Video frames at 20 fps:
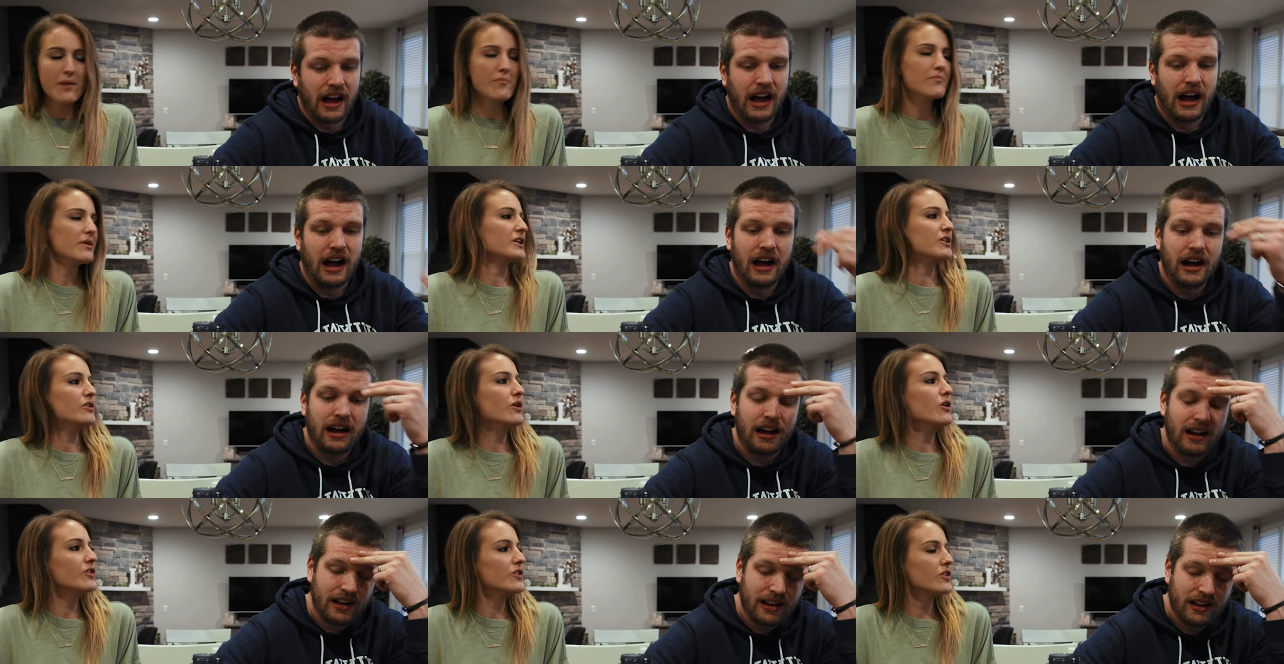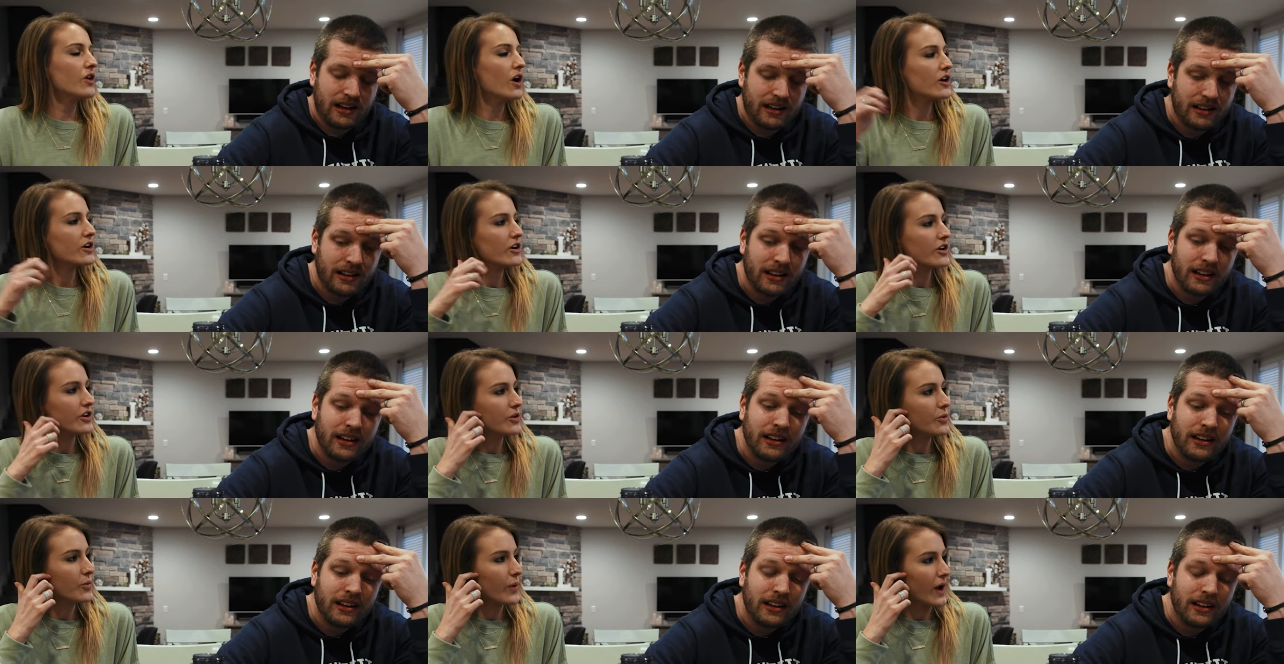Speaker 1: But you know, the
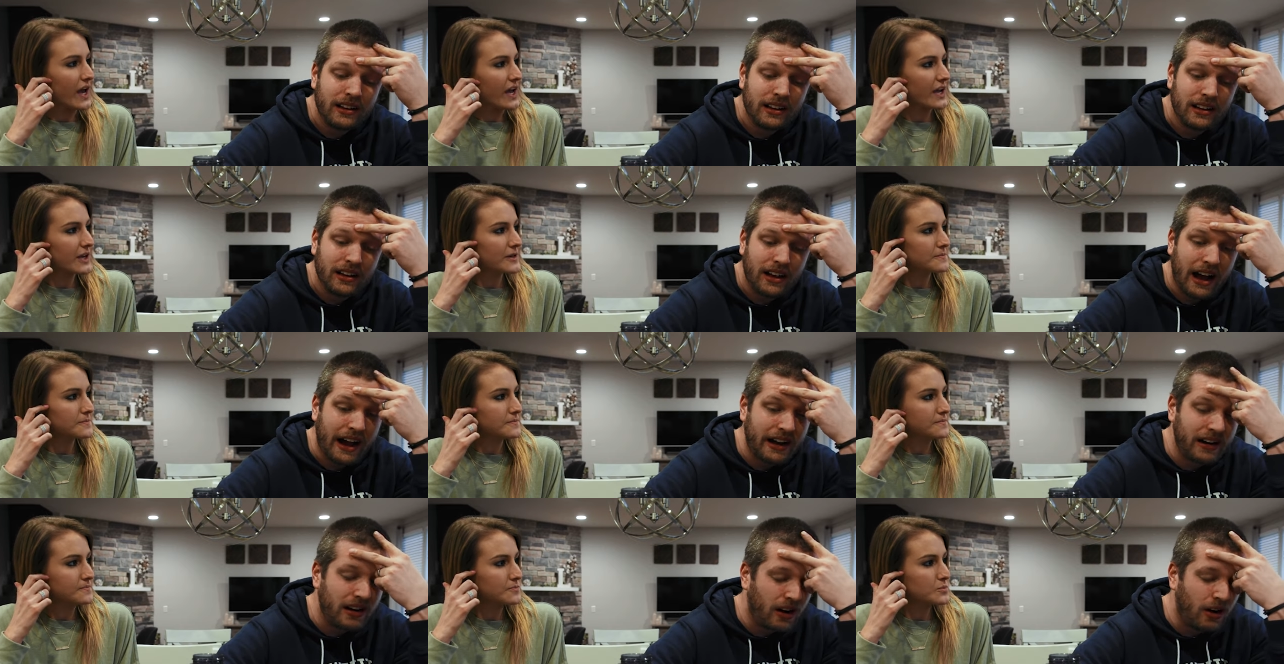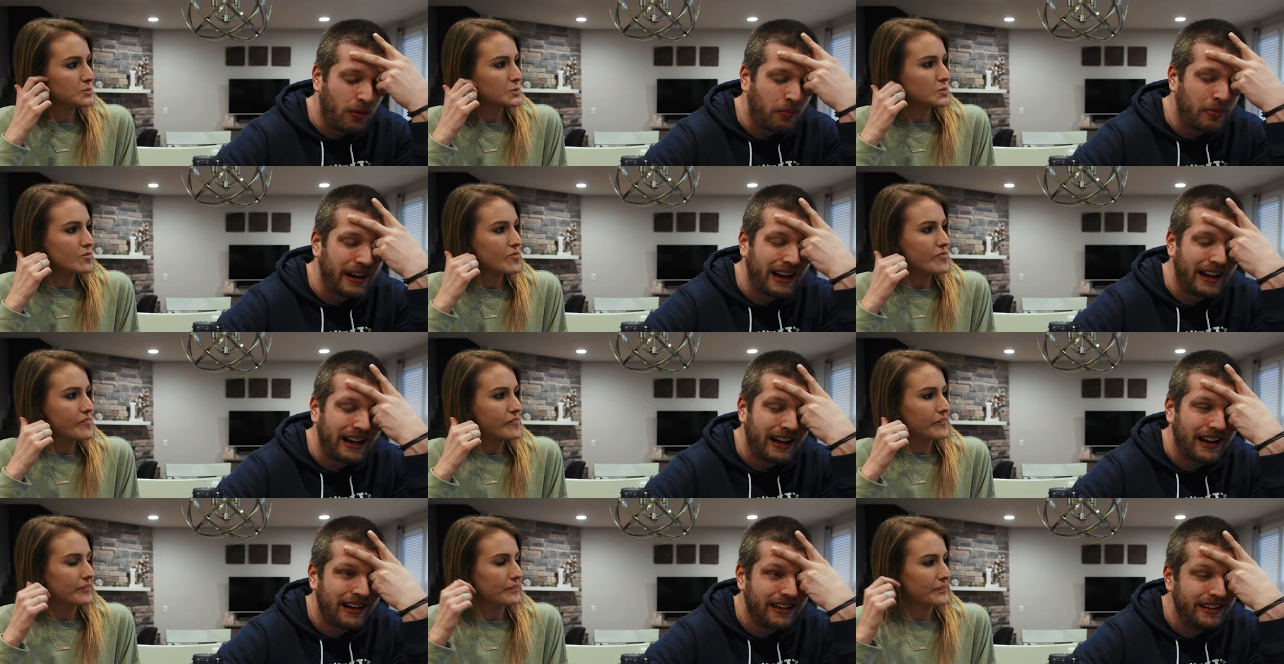longer you wait.
Speaker 2: I know, but
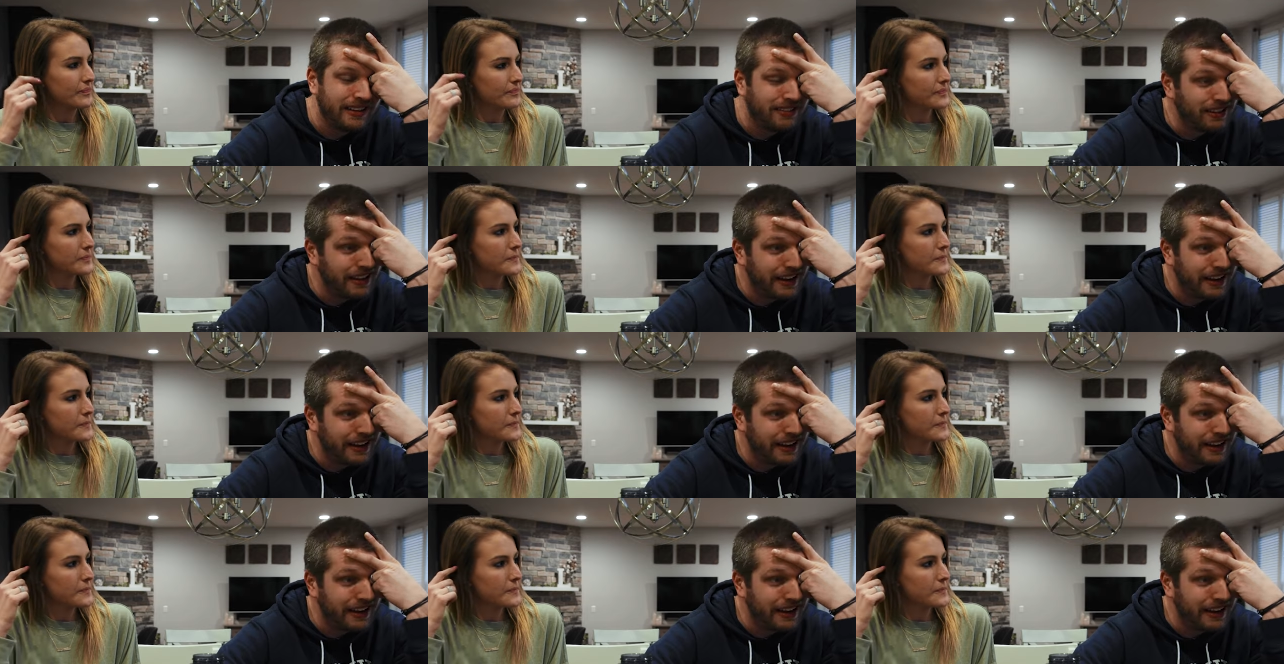you're